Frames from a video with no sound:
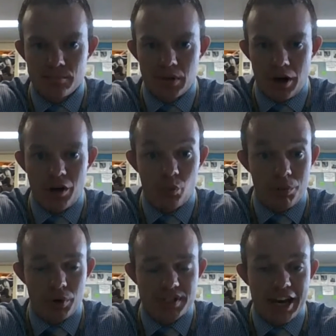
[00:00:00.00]
All right,
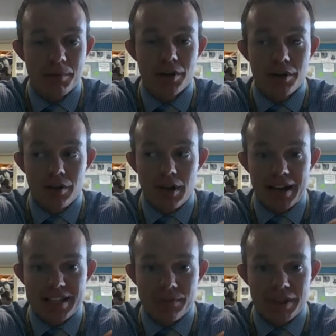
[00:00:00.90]
one more time.
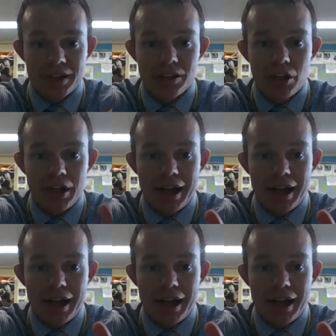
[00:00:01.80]
Activity